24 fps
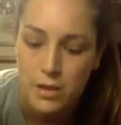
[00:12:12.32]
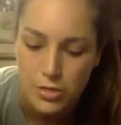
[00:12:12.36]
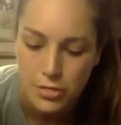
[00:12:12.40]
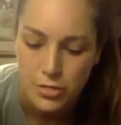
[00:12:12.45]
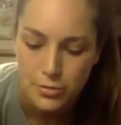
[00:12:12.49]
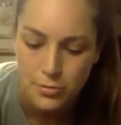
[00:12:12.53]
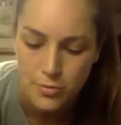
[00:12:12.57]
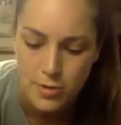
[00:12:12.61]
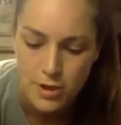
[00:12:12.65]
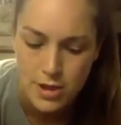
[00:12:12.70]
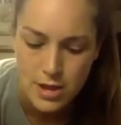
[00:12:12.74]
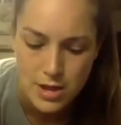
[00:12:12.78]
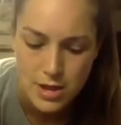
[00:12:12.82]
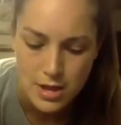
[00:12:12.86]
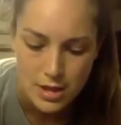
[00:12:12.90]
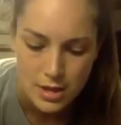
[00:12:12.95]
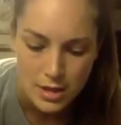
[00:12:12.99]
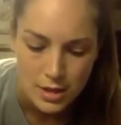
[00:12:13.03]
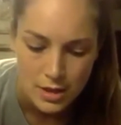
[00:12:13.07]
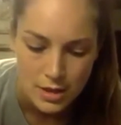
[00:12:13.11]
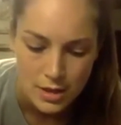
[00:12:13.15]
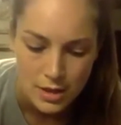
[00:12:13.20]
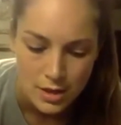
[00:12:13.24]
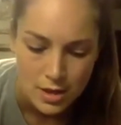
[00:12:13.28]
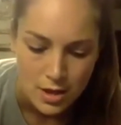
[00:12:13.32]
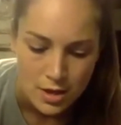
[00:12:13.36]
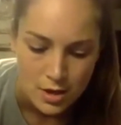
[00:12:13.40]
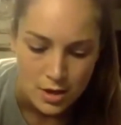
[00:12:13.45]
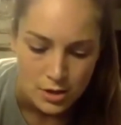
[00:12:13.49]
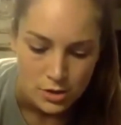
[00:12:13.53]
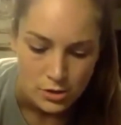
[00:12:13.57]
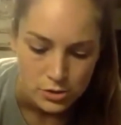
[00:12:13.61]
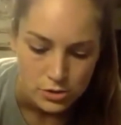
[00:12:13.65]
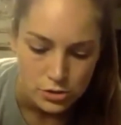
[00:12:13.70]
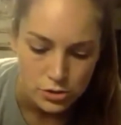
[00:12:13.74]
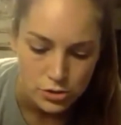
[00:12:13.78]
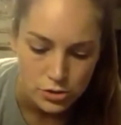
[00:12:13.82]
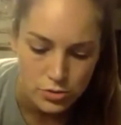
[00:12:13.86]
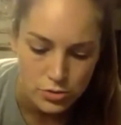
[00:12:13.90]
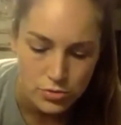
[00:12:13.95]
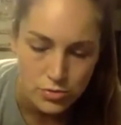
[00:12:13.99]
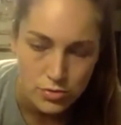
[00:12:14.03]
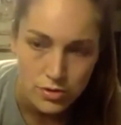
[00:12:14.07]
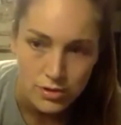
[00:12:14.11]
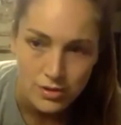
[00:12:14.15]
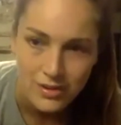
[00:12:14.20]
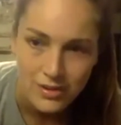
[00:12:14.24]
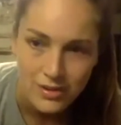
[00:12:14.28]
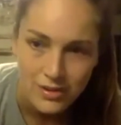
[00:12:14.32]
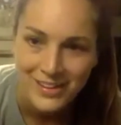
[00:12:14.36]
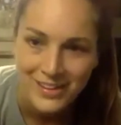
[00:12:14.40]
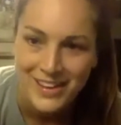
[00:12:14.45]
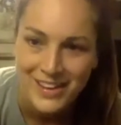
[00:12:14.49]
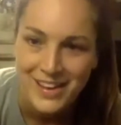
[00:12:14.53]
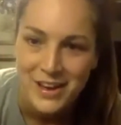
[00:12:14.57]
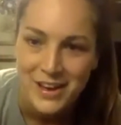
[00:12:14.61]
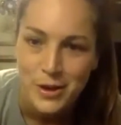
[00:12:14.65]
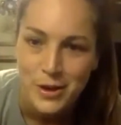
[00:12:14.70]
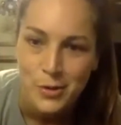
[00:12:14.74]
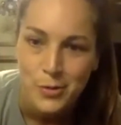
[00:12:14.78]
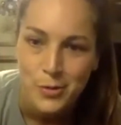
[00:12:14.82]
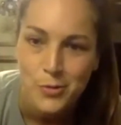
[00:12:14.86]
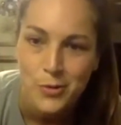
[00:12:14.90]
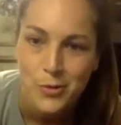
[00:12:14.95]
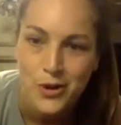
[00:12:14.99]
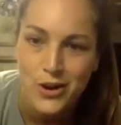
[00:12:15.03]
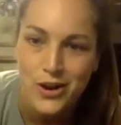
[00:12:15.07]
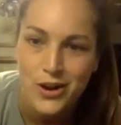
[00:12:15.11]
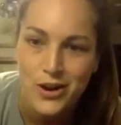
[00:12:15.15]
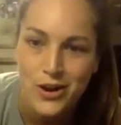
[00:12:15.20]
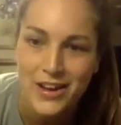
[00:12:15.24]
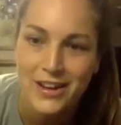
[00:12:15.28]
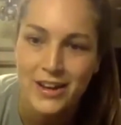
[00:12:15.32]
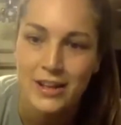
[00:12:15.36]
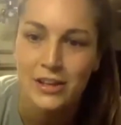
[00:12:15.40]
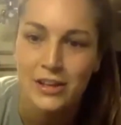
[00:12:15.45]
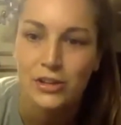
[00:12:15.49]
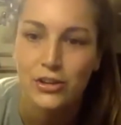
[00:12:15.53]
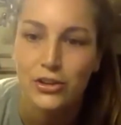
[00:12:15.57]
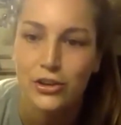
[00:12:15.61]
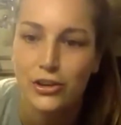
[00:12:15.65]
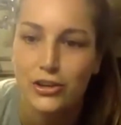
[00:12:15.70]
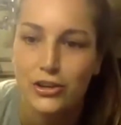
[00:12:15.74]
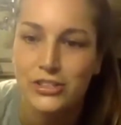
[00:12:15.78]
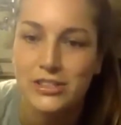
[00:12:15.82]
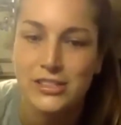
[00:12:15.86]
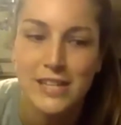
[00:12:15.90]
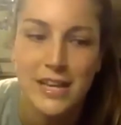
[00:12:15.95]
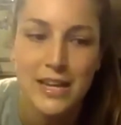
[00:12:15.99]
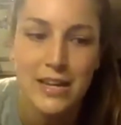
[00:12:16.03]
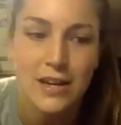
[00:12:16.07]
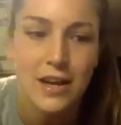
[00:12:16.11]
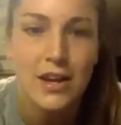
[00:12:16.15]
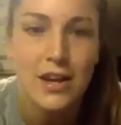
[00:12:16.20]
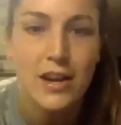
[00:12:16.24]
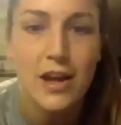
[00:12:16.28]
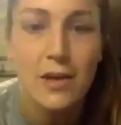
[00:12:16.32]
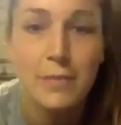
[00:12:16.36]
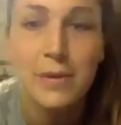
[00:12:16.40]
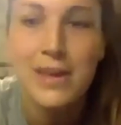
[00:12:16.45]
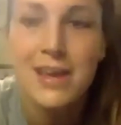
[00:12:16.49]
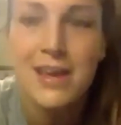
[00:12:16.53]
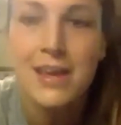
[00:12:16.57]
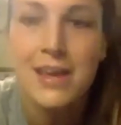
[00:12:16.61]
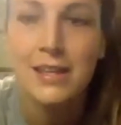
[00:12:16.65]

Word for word: three, two, one. Good, stand on up.